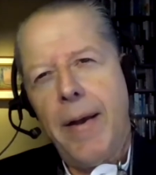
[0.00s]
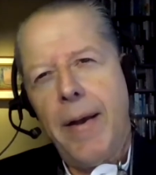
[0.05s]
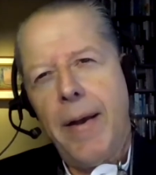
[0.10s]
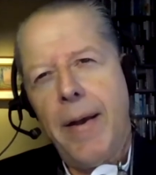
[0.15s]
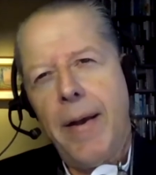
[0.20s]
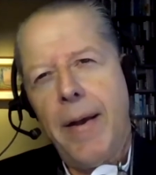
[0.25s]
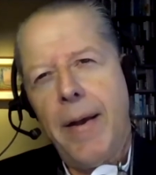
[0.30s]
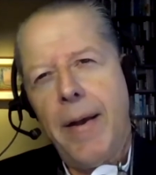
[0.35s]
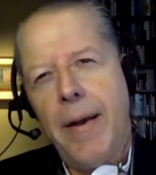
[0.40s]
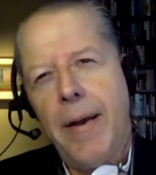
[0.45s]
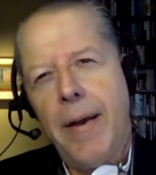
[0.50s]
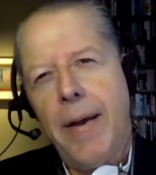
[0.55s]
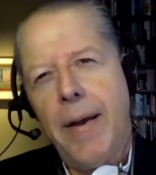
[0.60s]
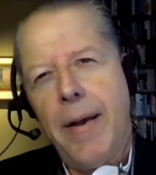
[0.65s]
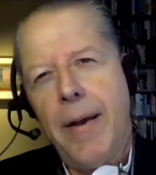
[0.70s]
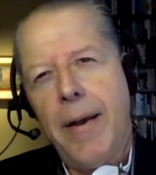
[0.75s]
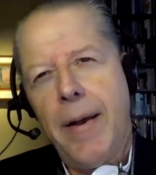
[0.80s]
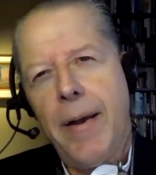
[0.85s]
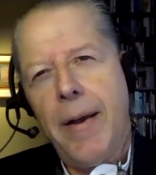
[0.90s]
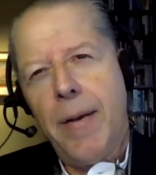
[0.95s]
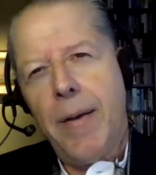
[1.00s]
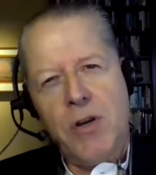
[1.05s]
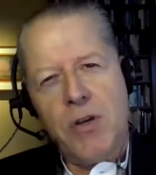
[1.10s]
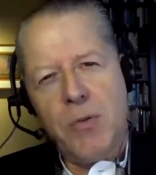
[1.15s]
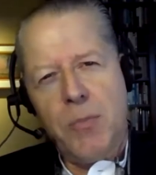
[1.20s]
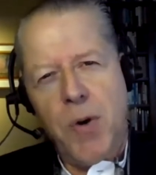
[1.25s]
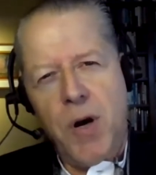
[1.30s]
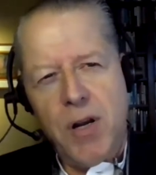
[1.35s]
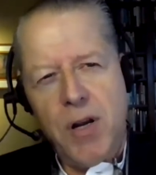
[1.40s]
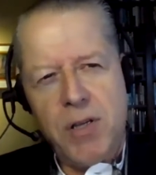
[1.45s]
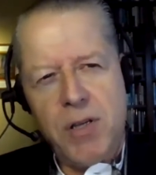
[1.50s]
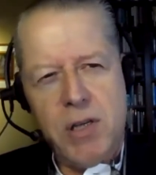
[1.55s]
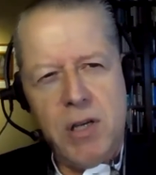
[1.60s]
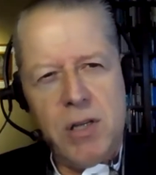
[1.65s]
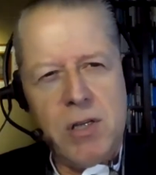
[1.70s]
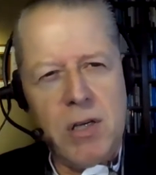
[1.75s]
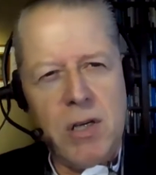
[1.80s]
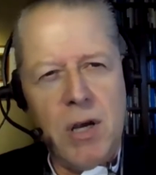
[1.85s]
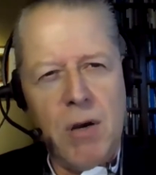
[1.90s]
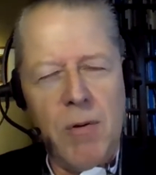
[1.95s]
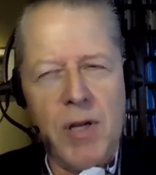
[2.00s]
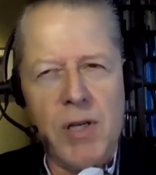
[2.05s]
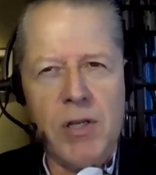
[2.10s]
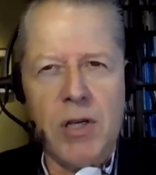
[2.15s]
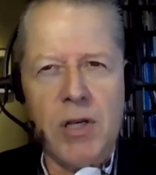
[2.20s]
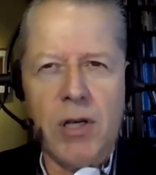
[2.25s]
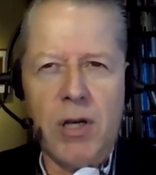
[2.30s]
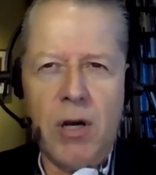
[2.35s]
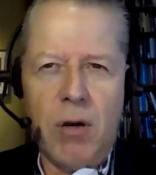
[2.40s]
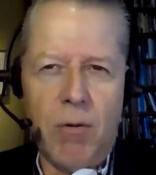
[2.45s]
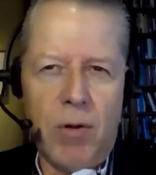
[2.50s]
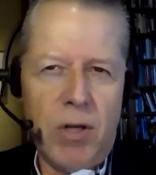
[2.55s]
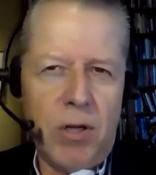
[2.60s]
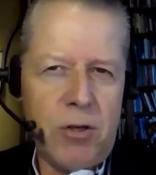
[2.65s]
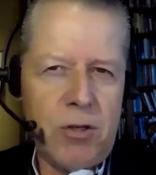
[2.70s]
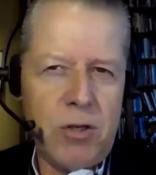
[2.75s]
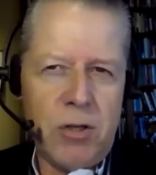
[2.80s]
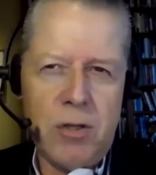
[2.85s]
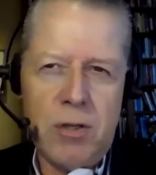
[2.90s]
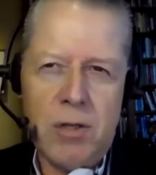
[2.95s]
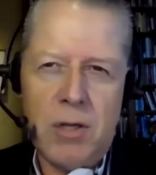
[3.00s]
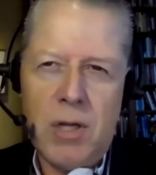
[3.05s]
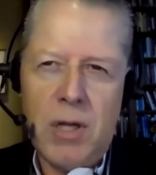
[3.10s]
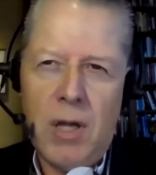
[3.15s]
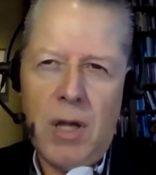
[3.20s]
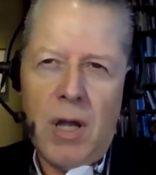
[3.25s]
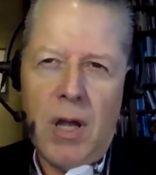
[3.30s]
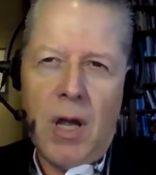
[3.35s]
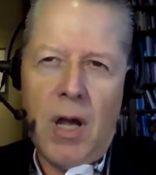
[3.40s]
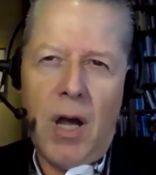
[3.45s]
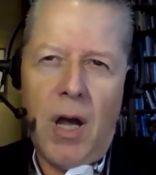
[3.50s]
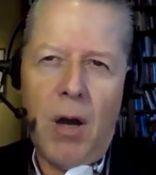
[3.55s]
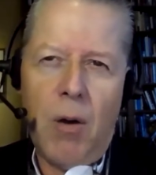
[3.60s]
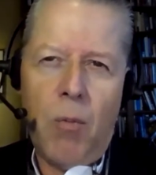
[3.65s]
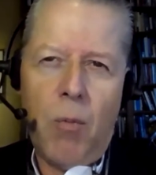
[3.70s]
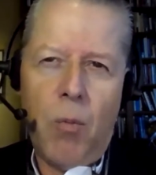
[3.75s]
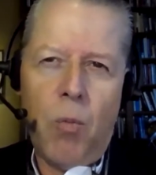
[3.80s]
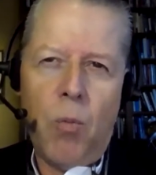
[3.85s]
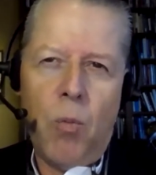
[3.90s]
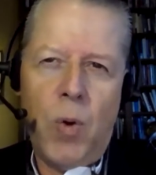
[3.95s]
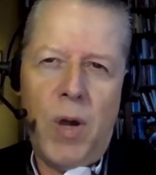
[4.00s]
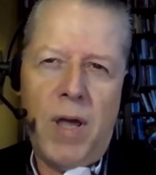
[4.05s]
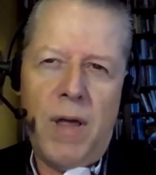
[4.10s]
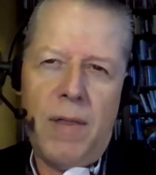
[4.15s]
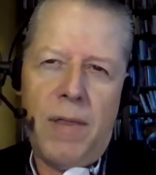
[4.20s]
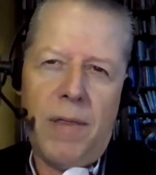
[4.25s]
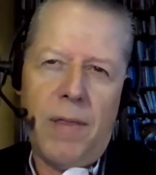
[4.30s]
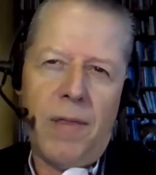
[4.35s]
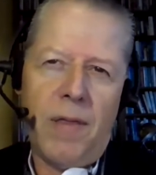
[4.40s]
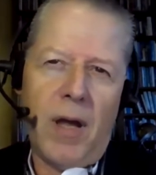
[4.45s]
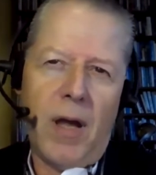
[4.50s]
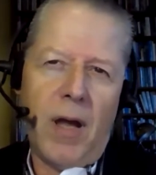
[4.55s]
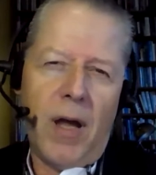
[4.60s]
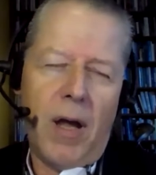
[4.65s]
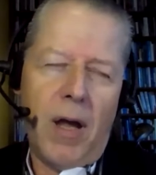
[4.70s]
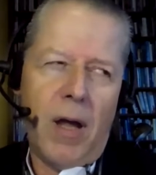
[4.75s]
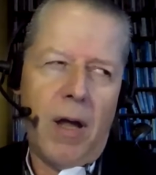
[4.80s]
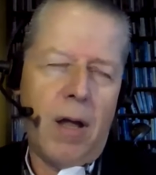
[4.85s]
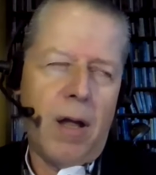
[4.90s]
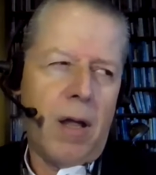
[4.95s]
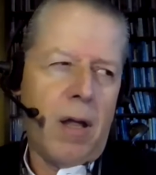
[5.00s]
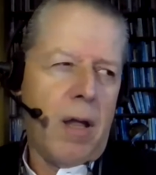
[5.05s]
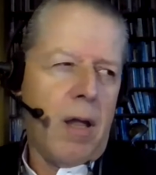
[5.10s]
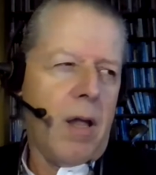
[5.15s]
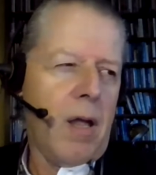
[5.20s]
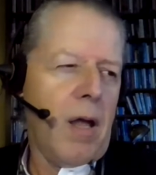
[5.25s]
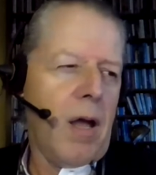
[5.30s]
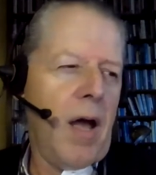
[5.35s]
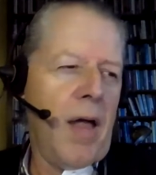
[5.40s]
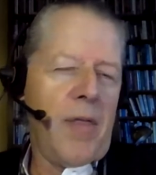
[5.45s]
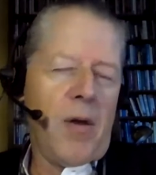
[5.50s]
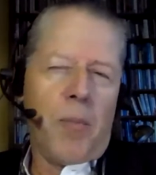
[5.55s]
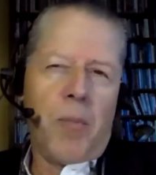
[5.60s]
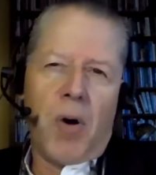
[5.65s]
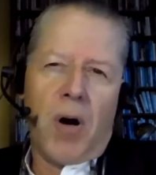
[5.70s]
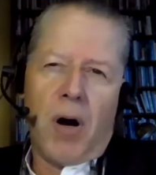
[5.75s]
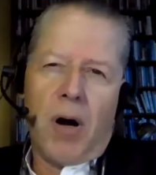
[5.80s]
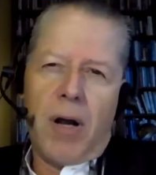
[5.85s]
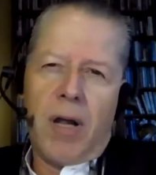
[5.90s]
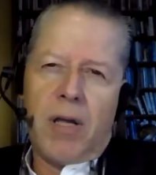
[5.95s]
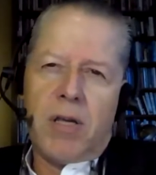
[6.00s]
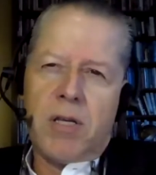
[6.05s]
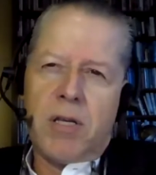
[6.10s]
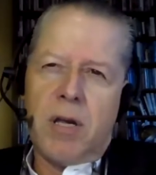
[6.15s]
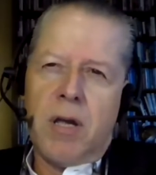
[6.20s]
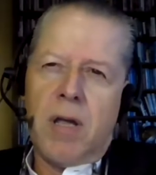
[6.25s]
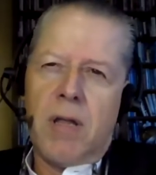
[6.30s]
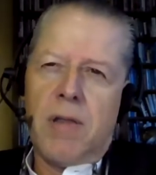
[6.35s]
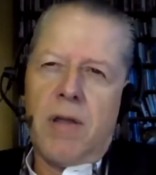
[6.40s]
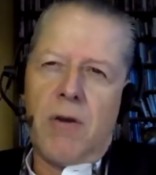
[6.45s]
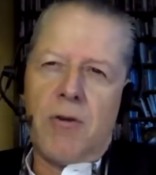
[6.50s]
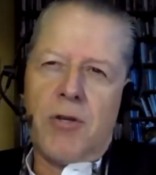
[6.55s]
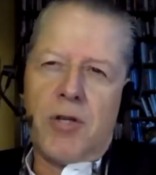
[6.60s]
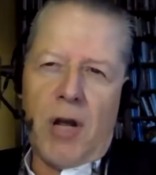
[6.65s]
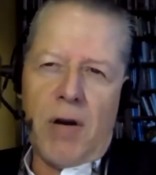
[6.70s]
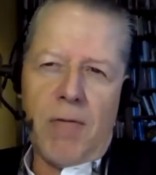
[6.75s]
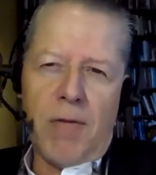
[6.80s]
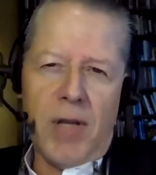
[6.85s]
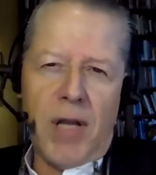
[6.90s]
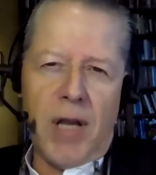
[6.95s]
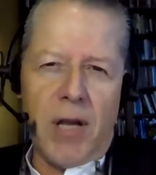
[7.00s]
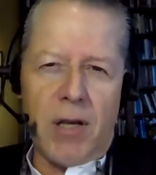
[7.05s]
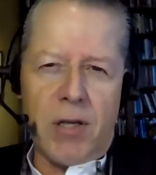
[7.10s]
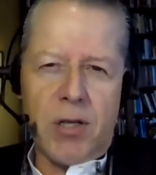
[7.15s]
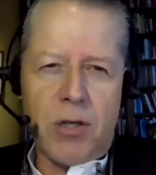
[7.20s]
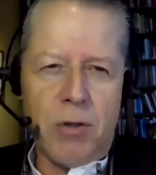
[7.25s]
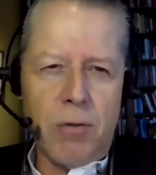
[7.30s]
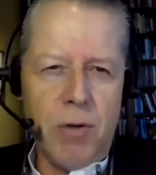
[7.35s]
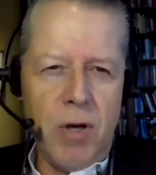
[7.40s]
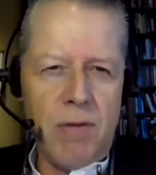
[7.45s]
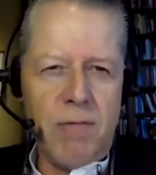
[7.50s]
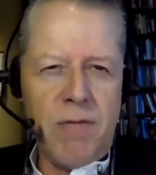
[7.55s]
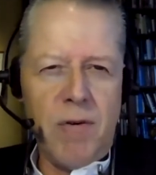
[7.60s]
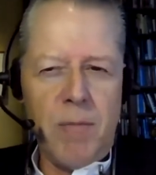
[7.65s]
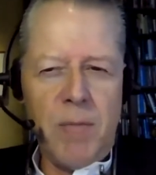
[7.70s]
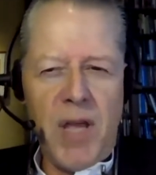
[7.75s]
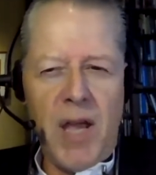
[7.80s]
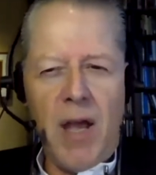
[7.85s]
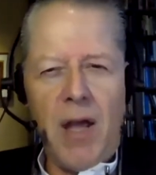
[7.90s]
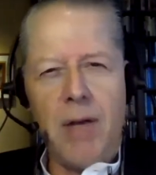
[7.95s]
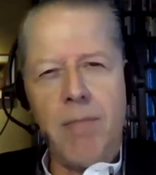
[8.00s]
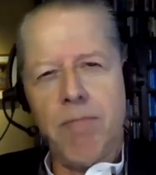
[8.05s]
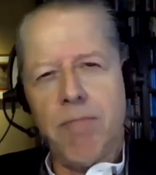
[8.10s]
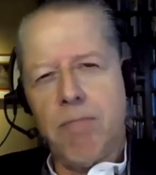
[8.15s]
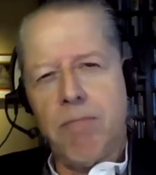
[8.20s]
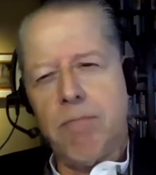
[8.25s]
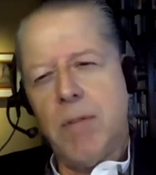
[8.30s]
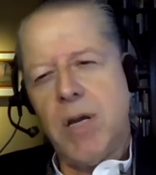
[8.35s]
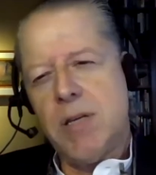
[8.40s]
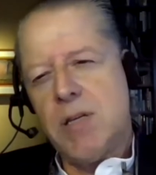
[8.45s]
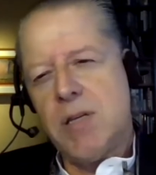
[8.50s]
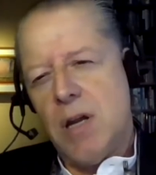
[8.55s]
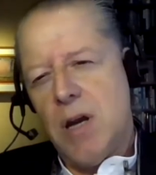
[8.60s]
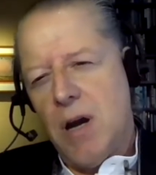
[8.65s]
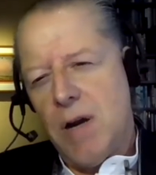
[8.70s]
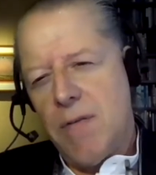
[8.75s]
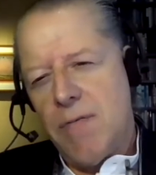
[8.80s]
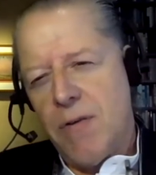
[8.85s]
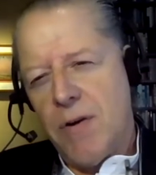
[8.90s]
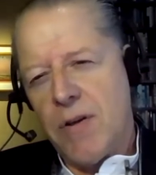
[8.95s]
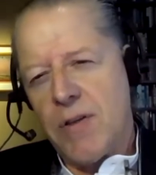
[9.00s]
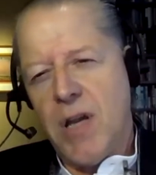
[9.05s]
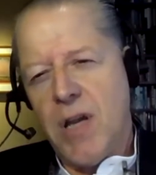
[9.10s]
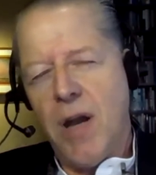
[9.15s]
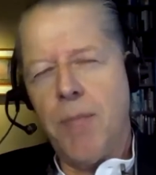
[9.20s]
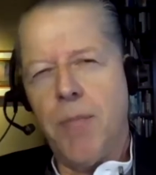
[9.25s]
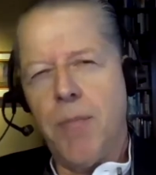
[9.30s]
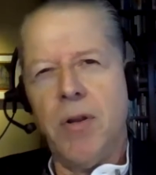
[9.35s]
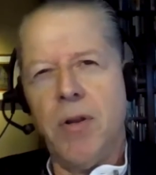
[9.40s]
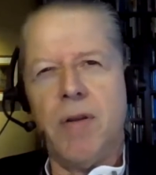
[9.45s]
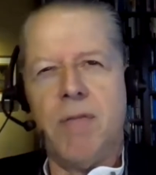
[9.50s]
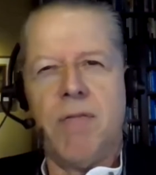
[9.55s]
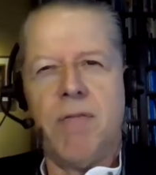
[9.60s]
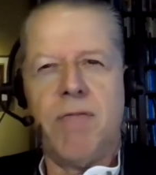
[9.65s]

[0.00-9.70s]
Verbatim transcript: In other countries, those parties need to go into coalition with other parties. They're generally excluded from that, as they are, for example, in